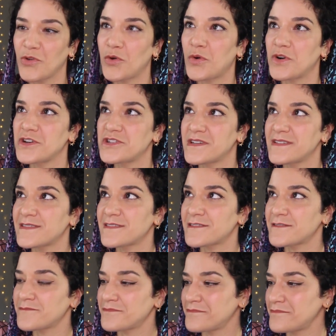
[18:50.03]
gorgeous
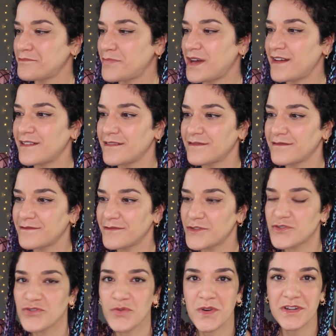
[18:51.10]
but
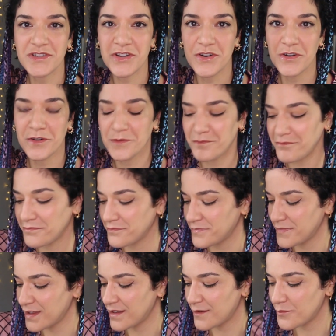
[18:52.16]
short-term
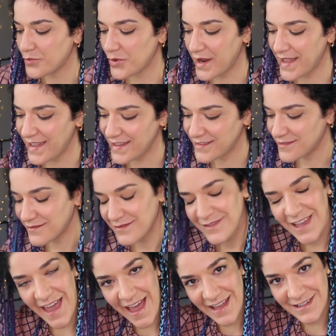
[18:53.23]
braid
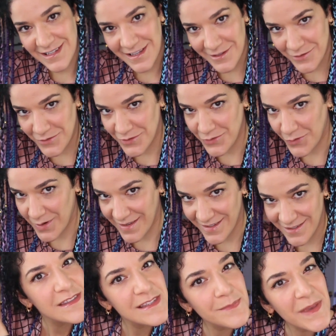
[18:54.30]
cat teaser
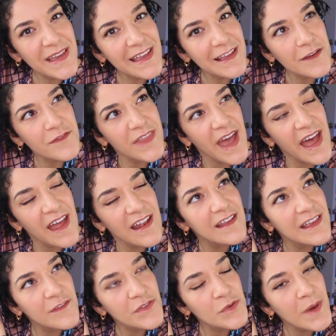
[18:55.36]
toys. Speaking of that,
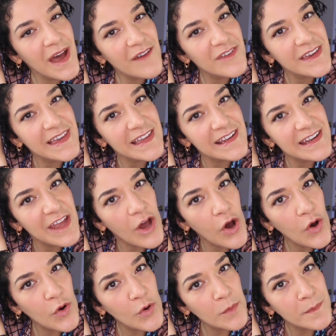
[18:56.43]
if you have a kitten at
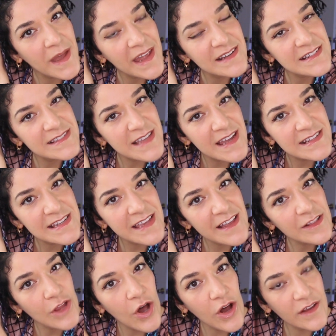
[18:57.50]
home and decide to get
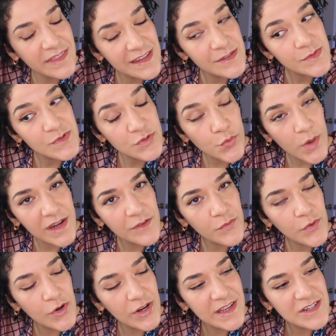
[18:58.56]
long, these are
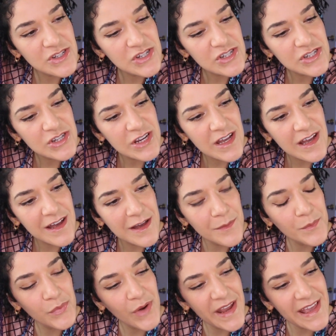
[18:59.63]
24-inch
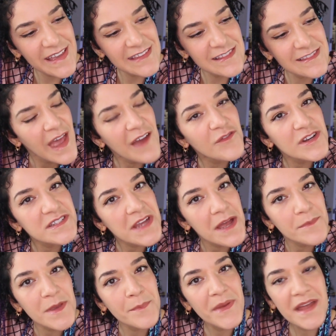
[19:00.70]
braids. Every time
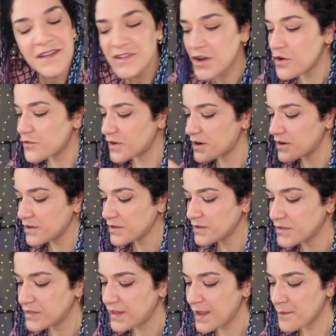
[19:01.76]
you bend over,
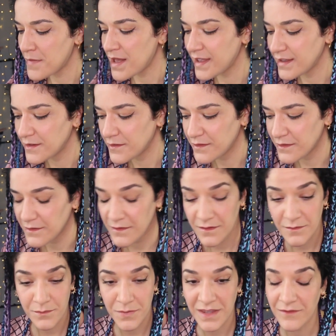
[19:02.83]
they might
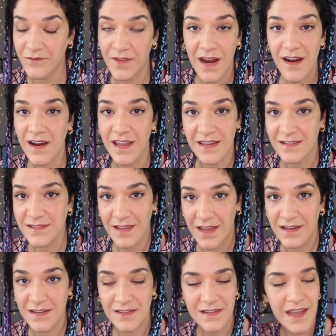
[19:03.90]
be very
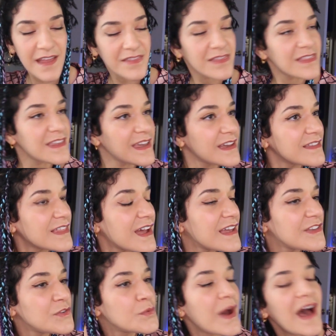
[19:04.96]
excited and think that
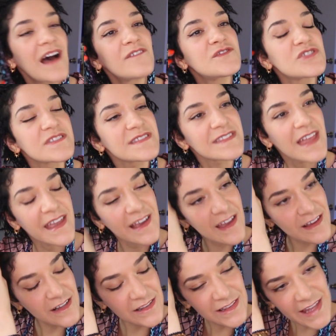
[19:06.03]
you have just like a
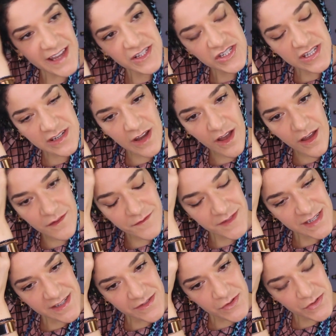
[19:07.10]
collection of
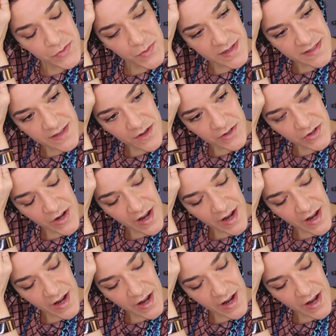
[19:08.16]
teaser toys on your